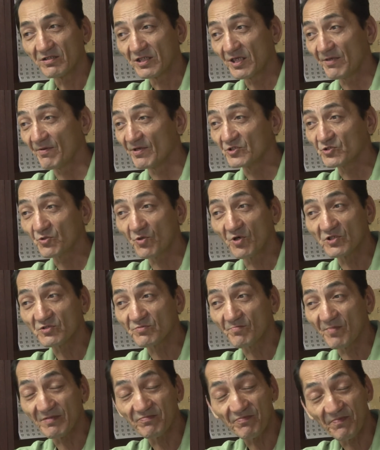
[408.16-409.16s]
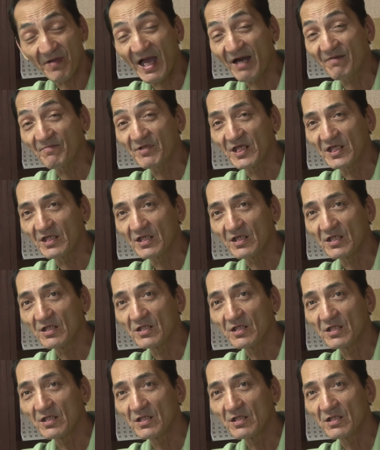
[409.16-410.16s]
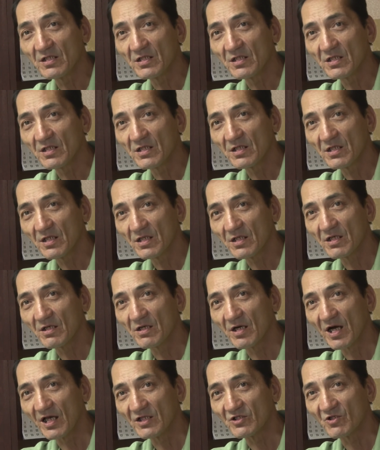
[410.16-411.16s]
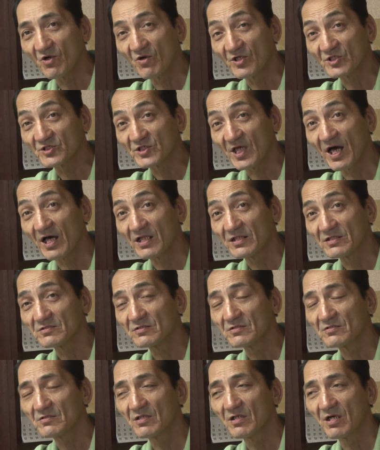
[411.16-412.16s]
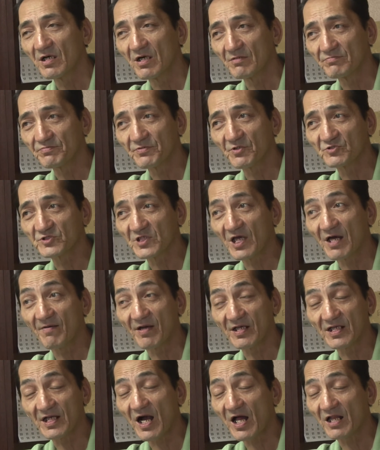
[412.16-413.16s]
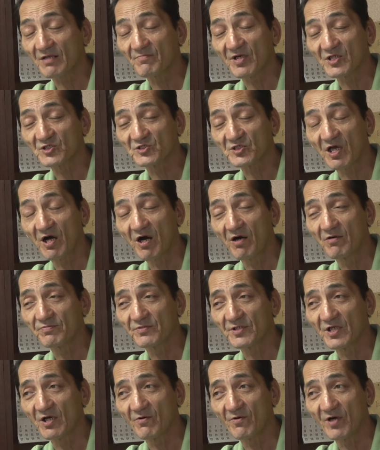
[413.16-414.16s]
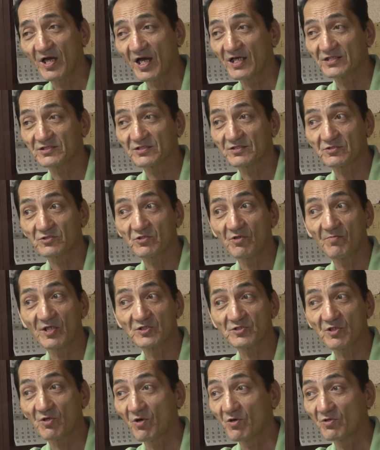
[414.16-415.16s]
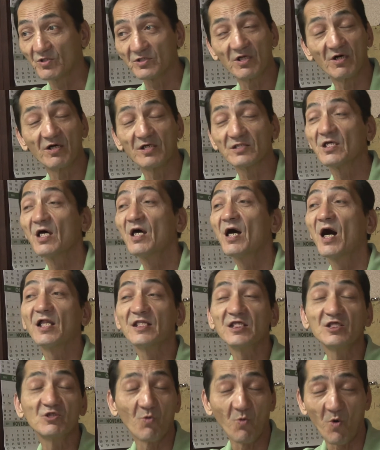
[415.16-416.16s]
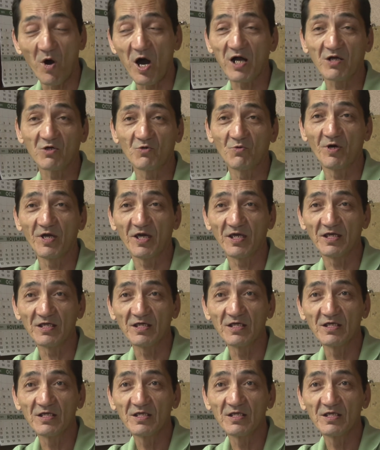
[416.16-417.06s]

even towards my family. I noticed that a few times I caught it myself, where I had to tell myself, oh, I need to walk away.